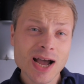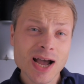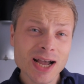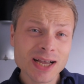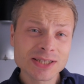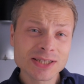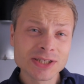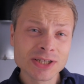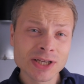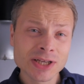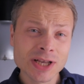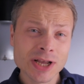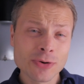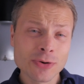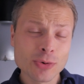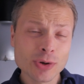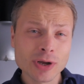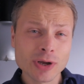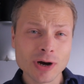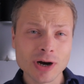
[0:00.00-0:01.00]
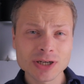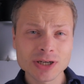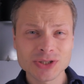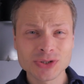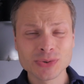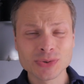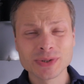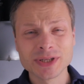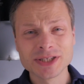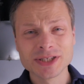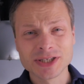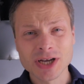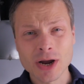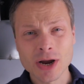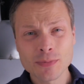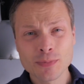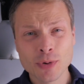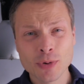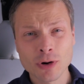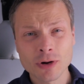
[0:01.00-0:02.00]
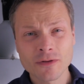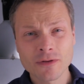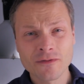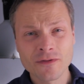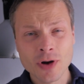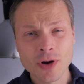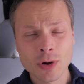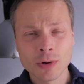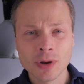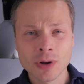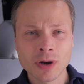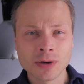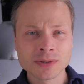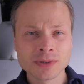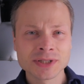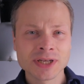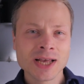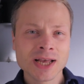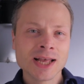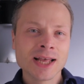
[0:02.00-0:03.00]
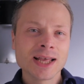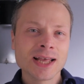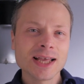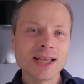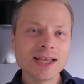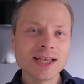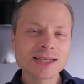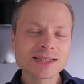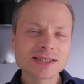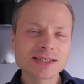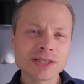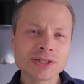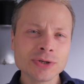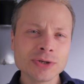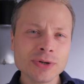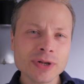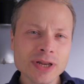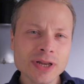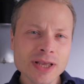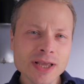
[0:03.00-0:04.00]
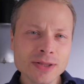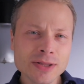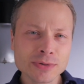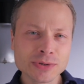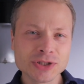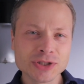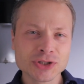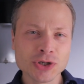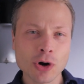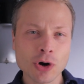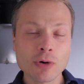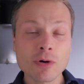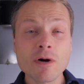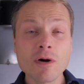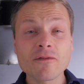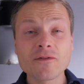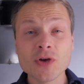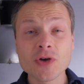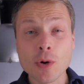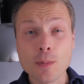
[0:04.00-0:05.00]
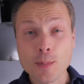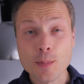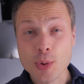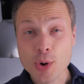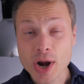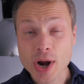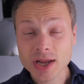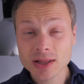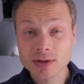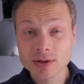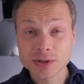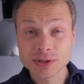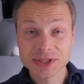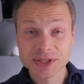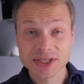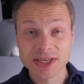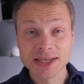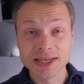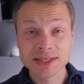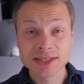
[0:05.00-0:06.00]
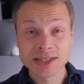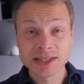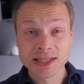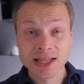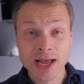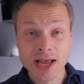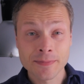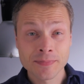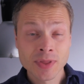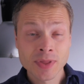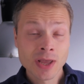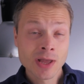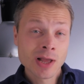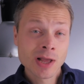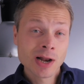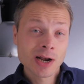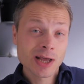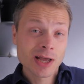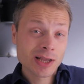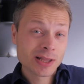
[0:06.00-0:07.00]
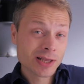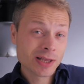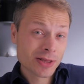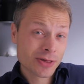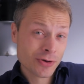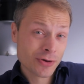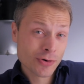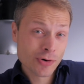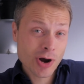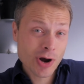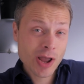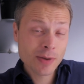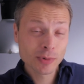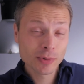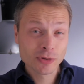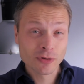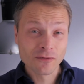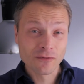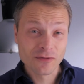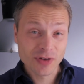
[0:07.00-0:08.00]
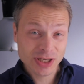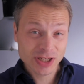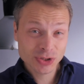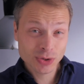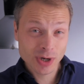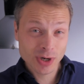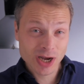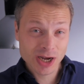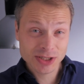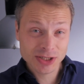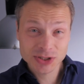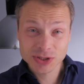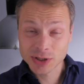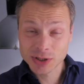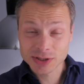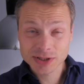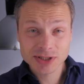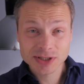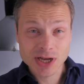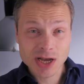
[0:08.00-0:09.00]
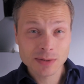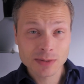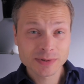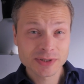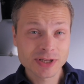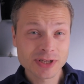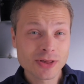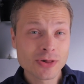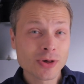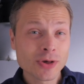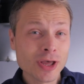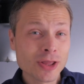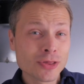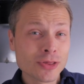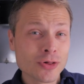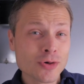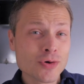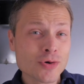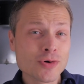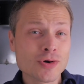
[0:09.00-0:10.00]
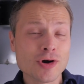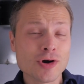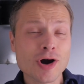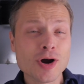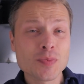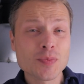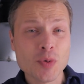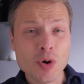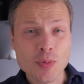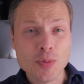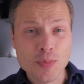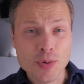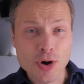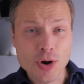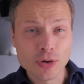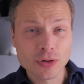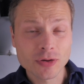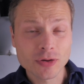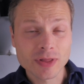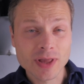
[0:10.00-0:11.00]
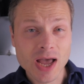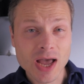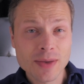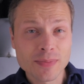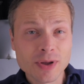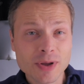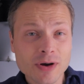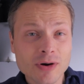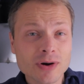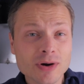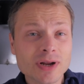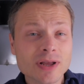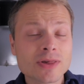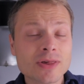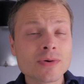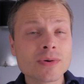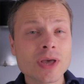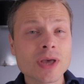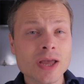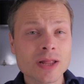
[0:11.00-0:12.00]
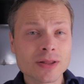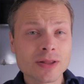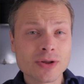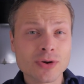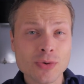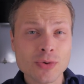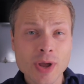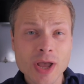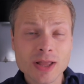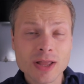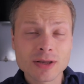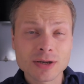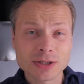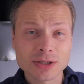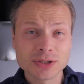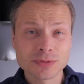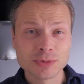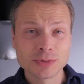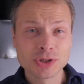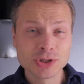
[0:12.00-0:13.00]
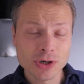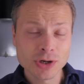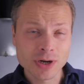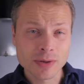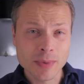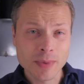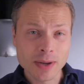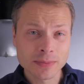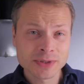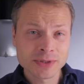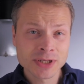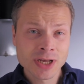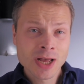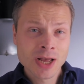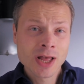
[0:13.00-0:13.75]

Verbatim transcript: I see in regards to design portfolios is that you need to shore off your practical skills in them. Like that you're able to visualize concepts, that you can do cardboard prototyping, or that you can create customer journey maps.